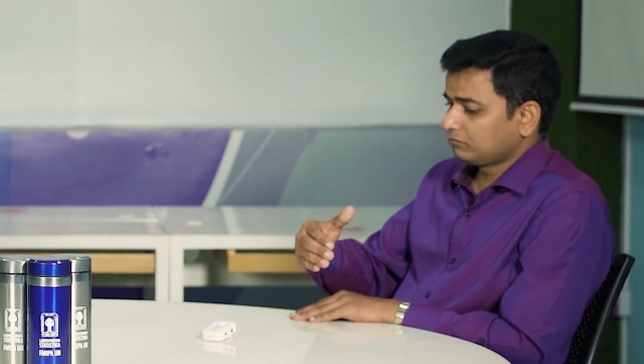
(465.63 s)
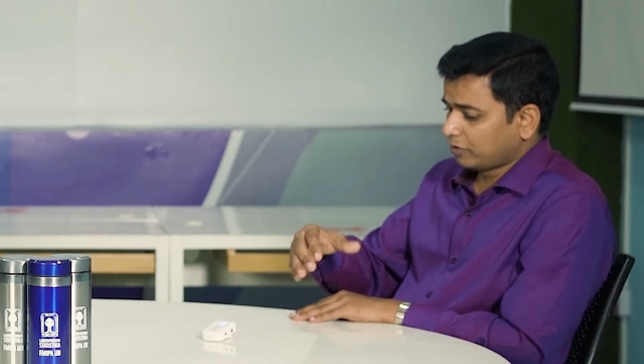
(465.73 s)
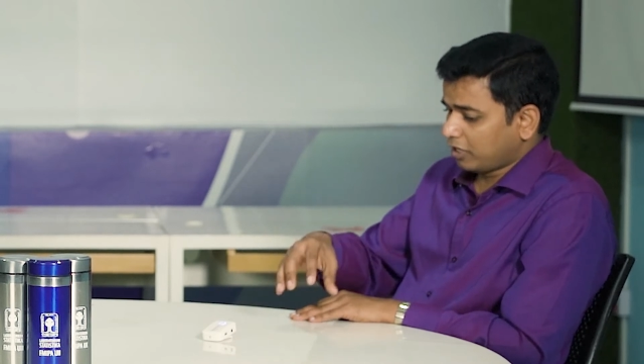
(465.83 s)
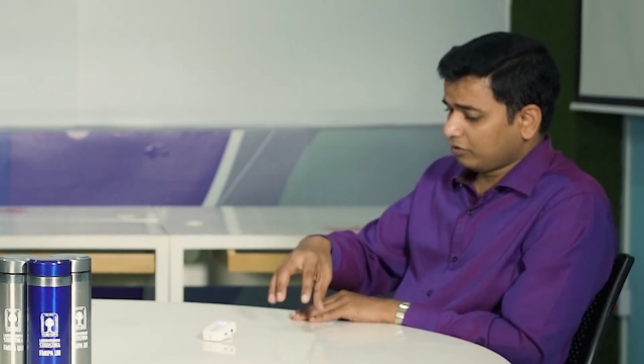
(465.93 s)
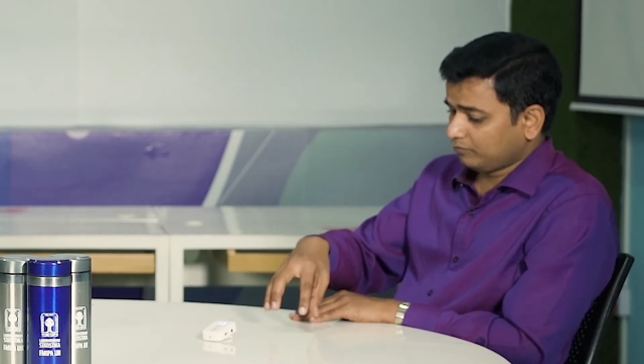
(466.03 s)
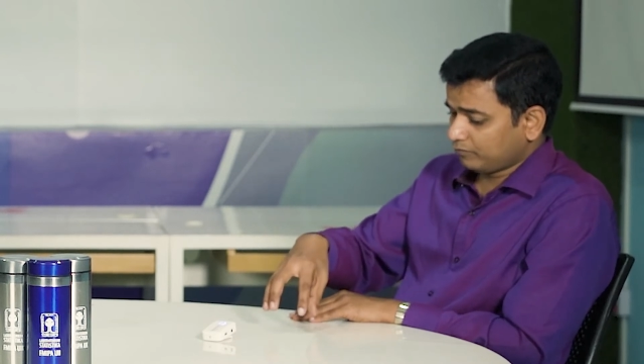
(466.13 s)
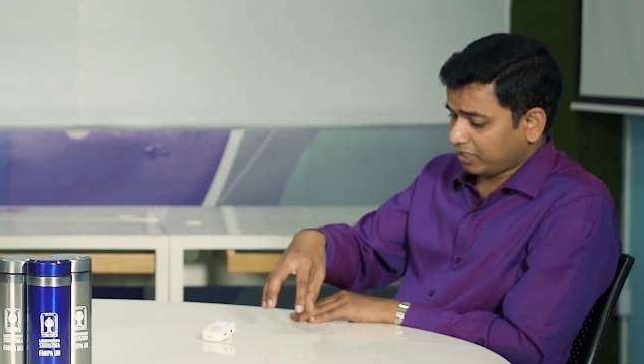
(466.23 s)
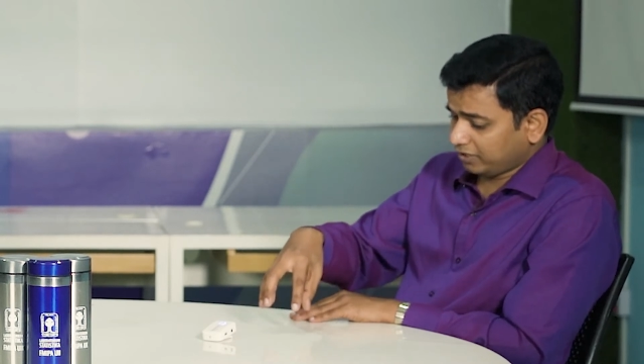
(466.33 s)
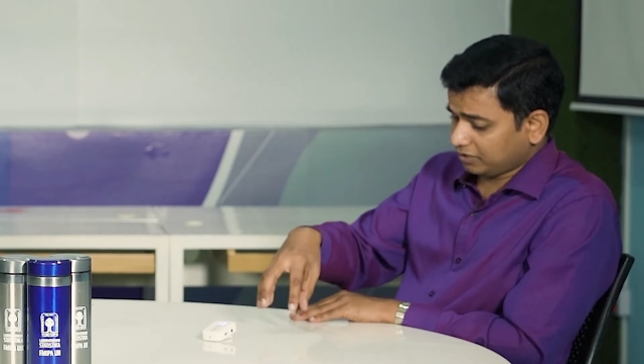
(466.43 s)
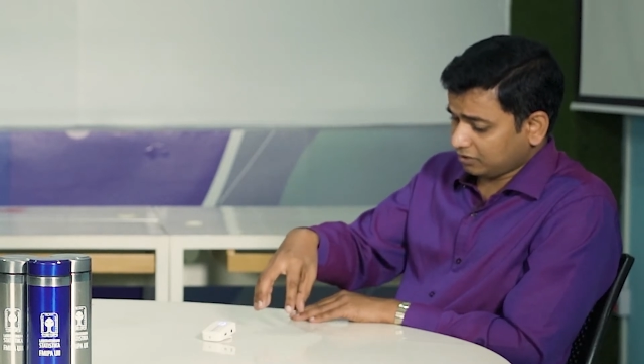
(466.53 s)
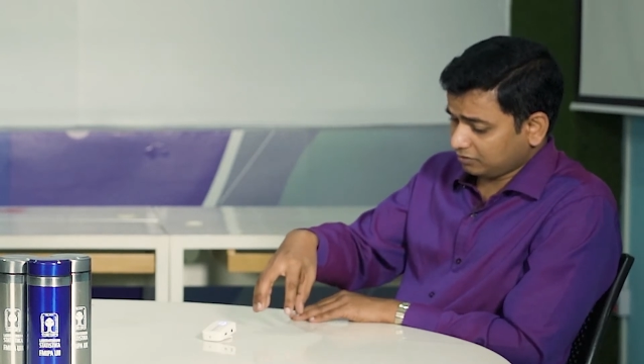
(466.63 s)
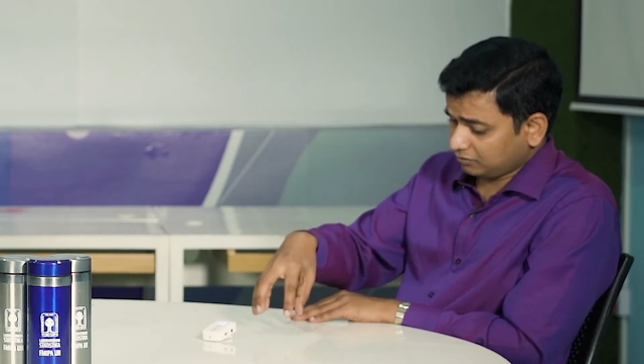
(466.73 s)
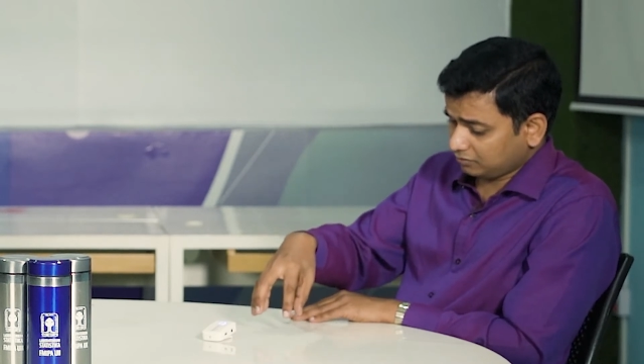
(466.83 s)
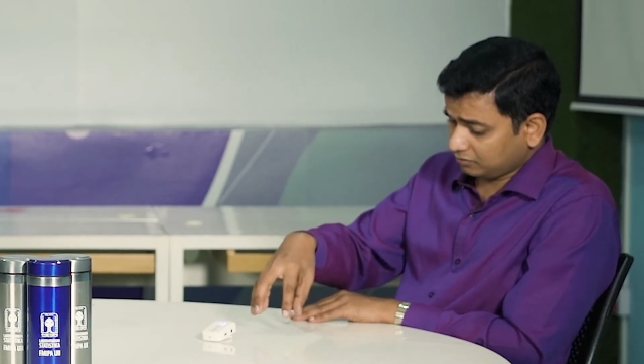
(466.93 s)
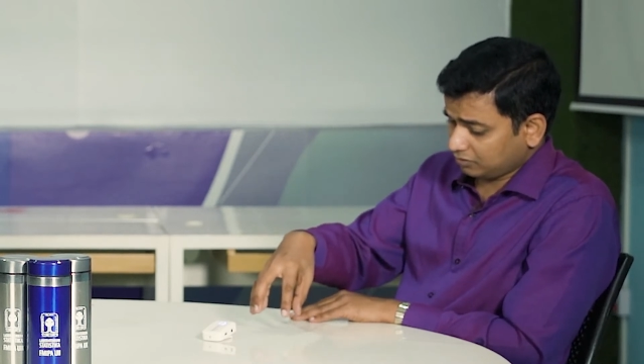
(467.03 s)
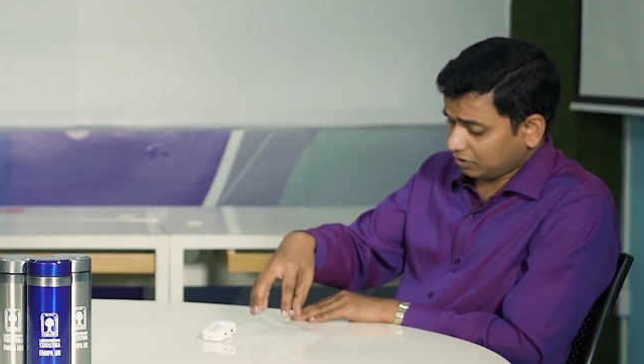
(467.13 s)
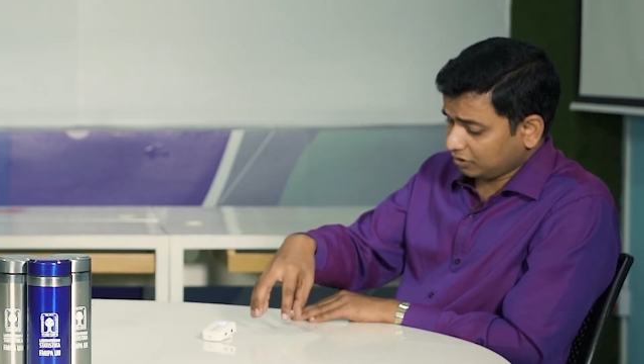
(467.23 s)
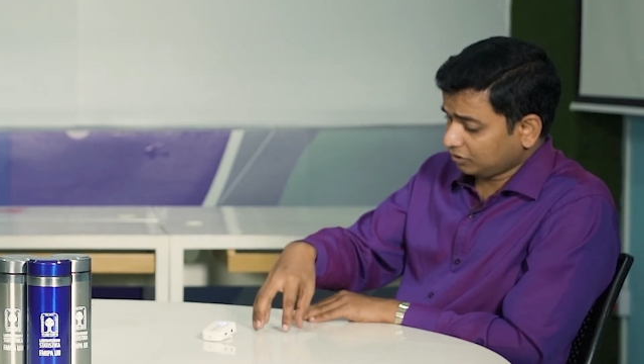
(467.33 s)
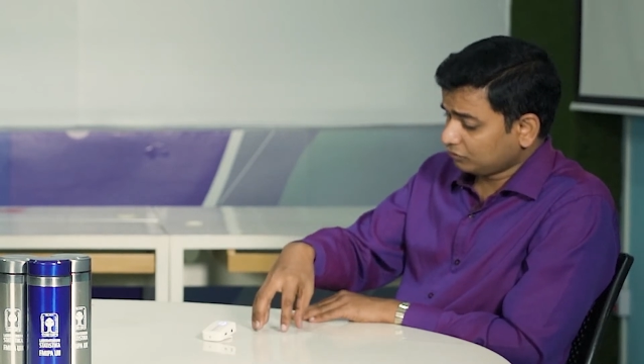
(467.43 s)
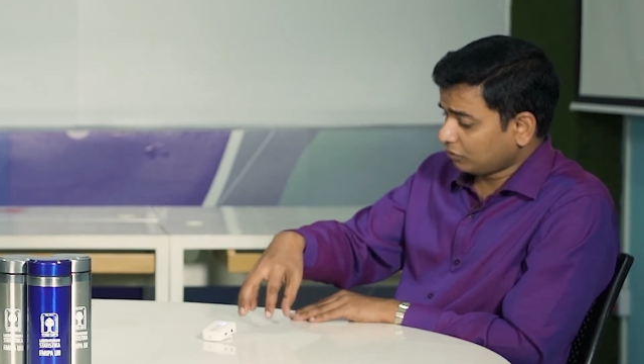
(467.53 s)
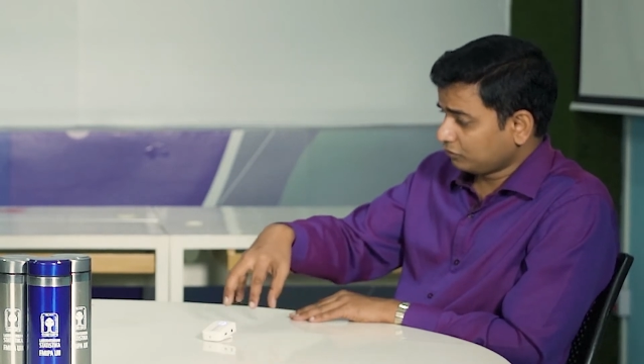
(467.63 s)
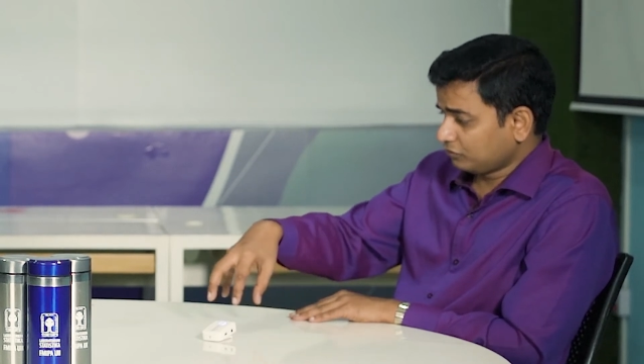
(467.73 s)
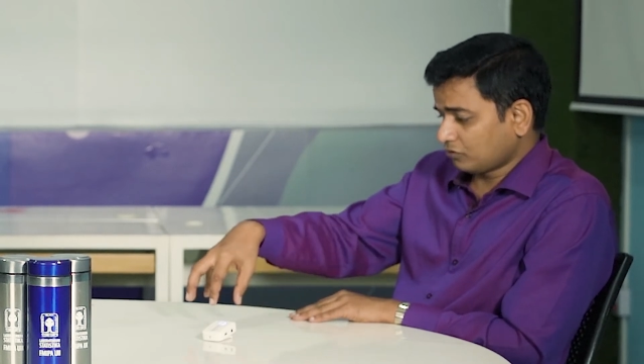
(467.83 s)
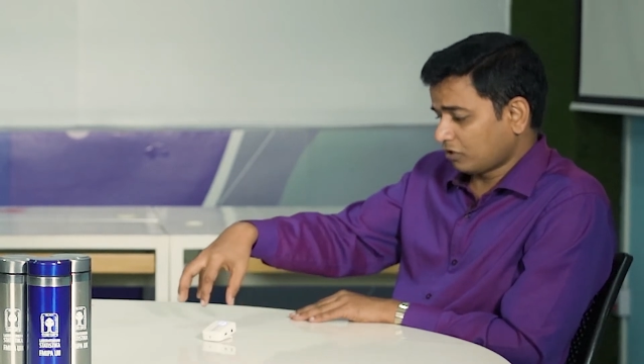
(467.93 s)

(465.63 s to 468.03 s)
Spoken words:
bi-clustering is also